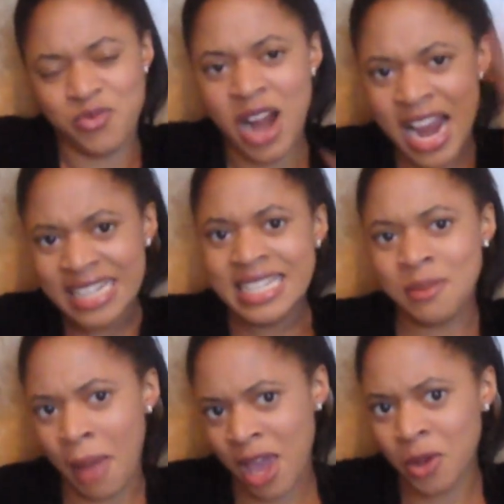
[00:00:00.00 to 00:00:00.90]

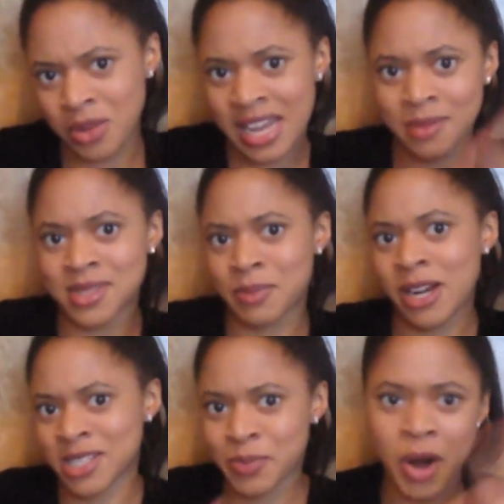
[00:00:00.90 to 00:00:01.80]
Brightening my own damn
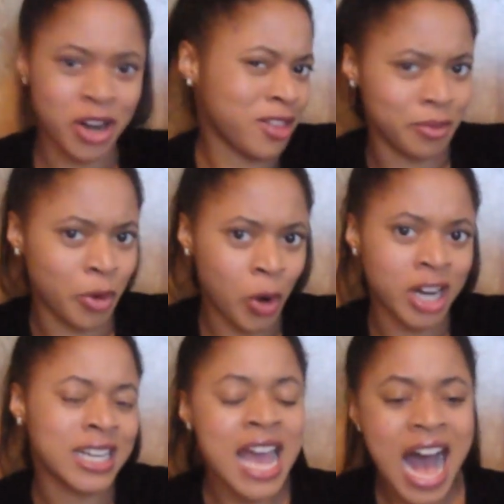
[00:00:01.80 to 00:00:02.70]
spirits part of the
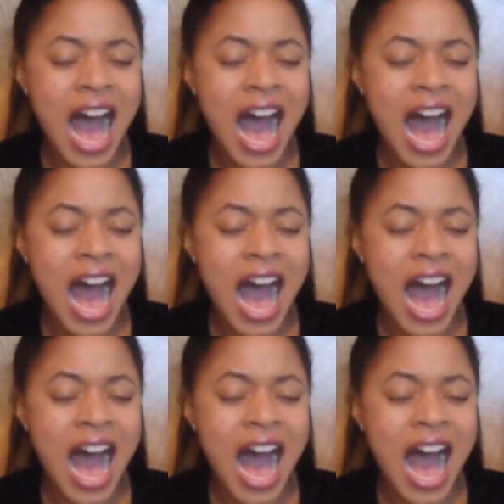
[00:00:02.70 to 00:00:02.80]
board.